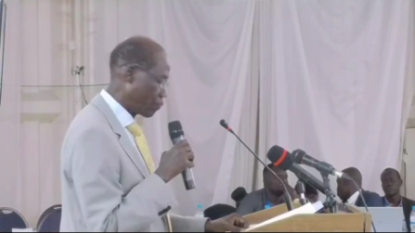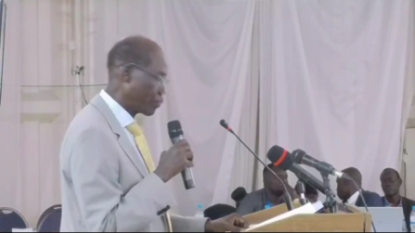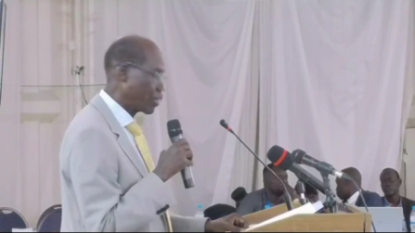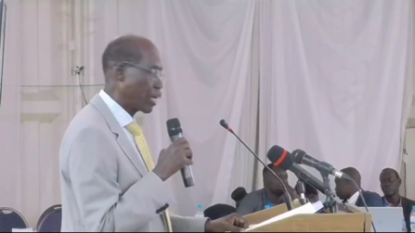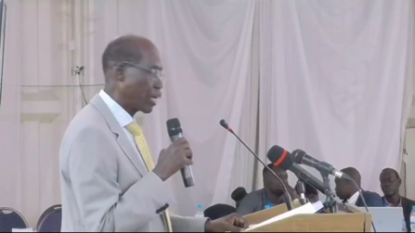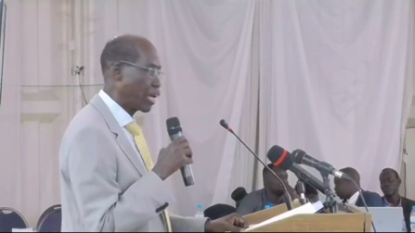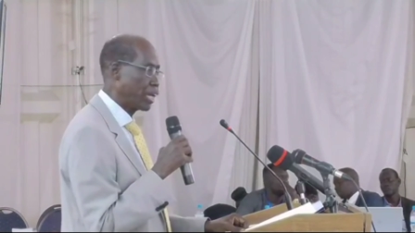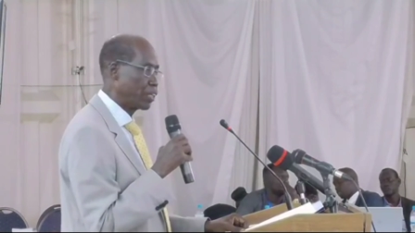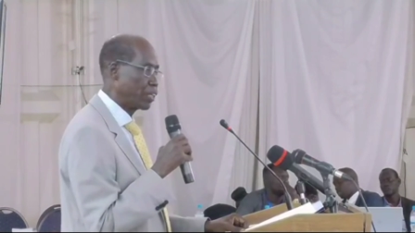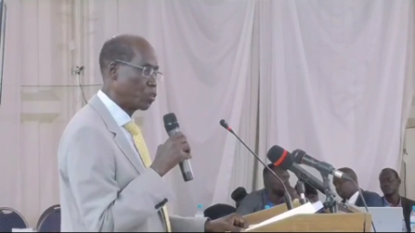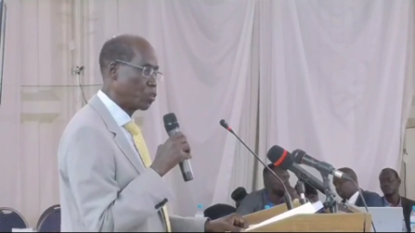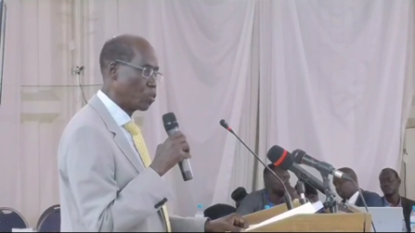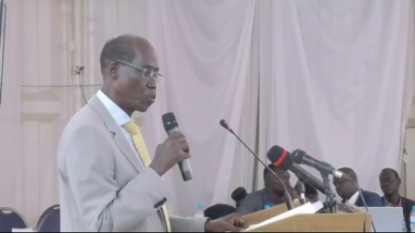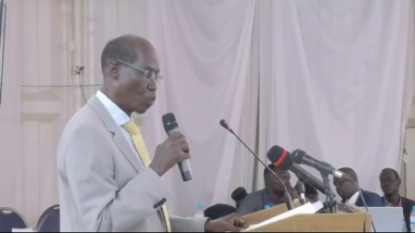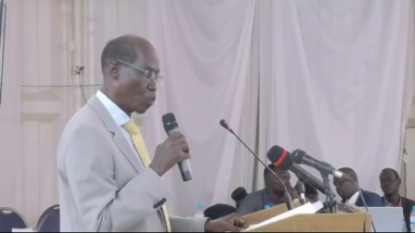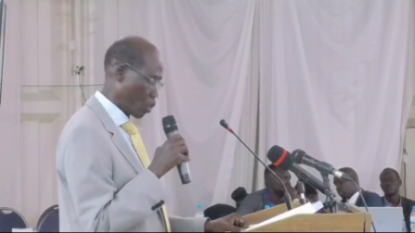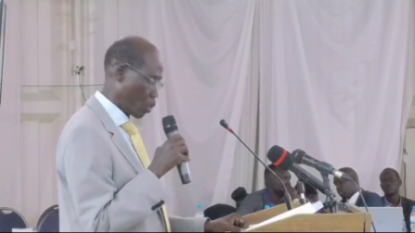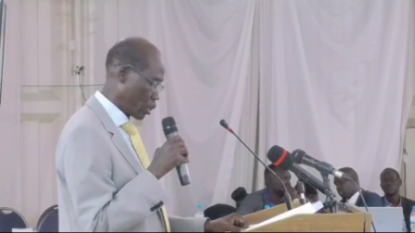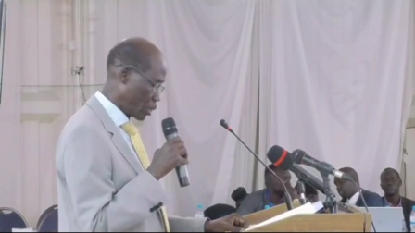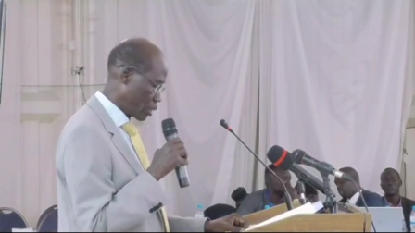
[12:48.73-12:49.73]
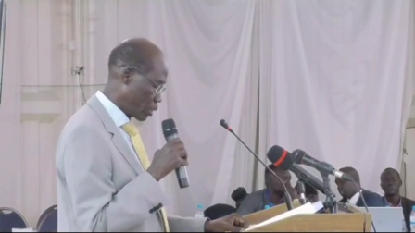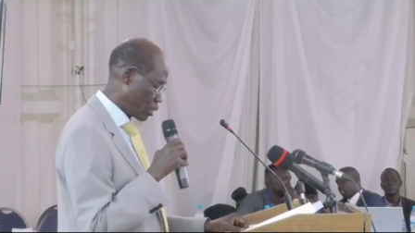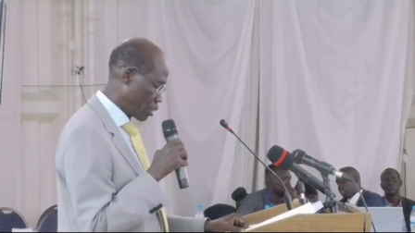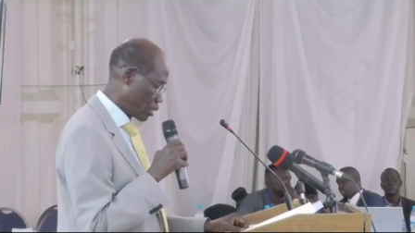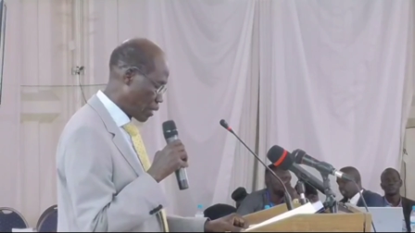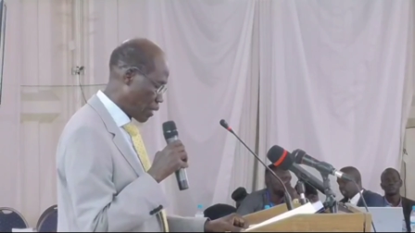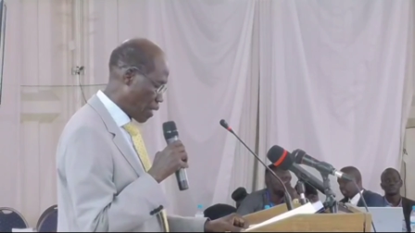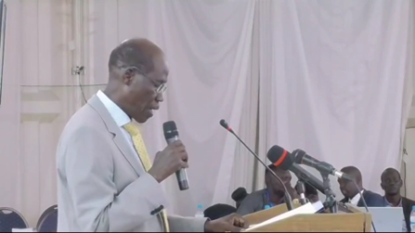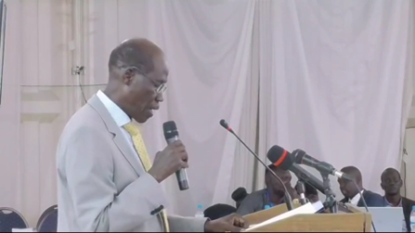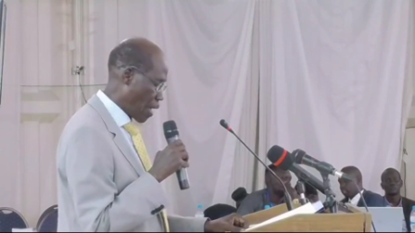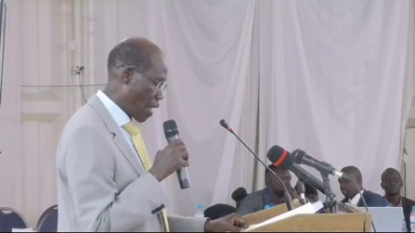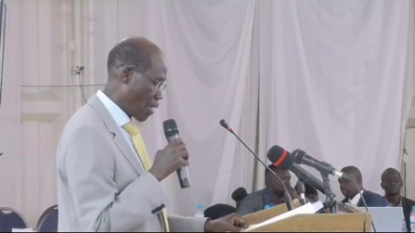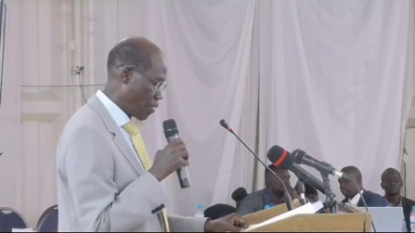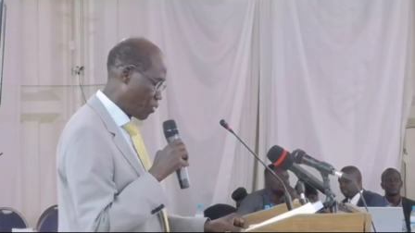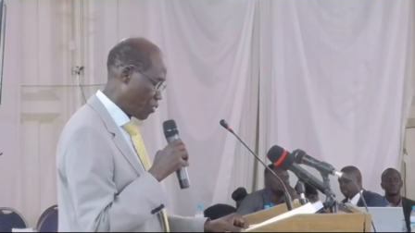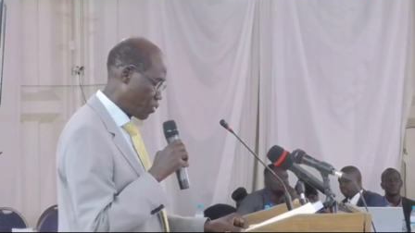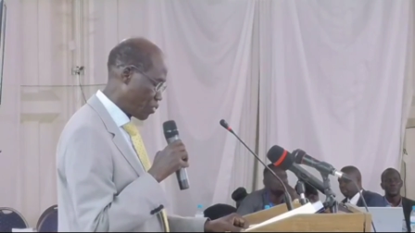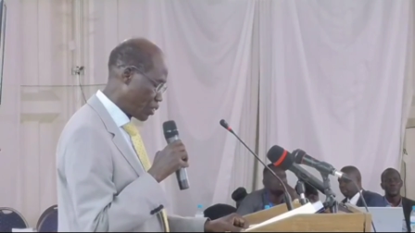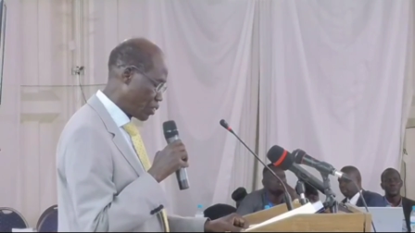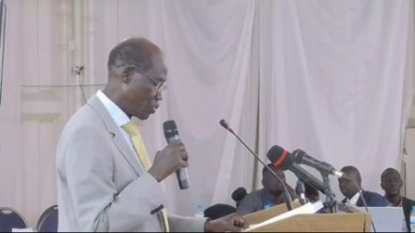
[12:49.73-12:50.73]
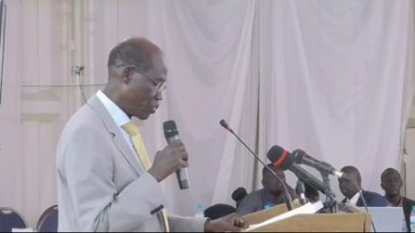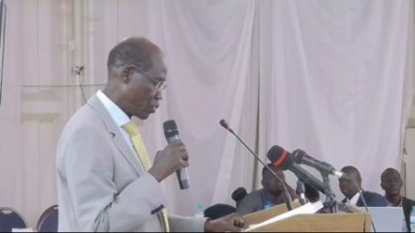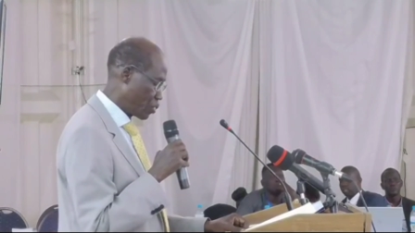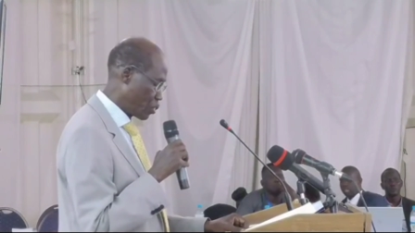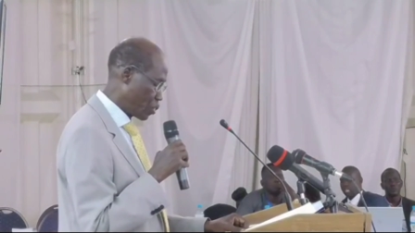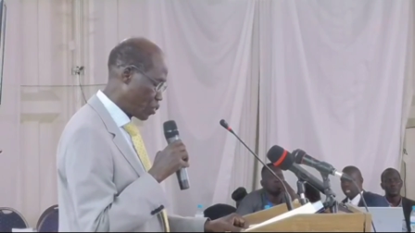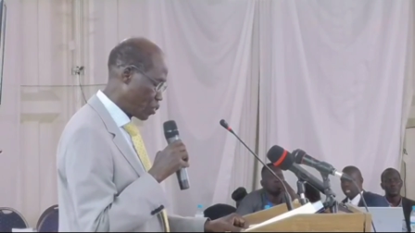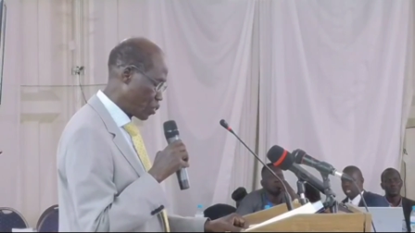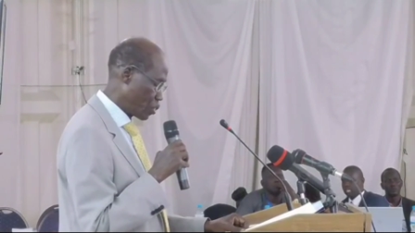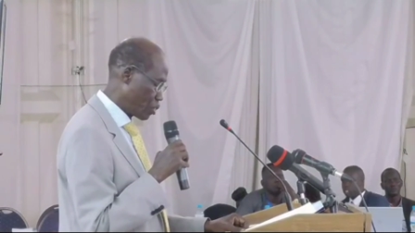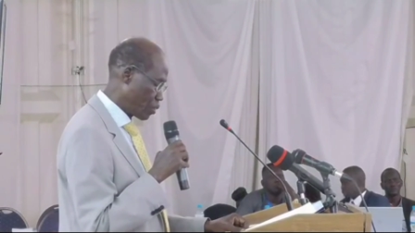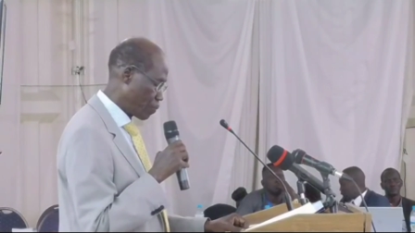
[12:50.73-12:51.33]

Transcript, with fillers: and two colleges and three institutes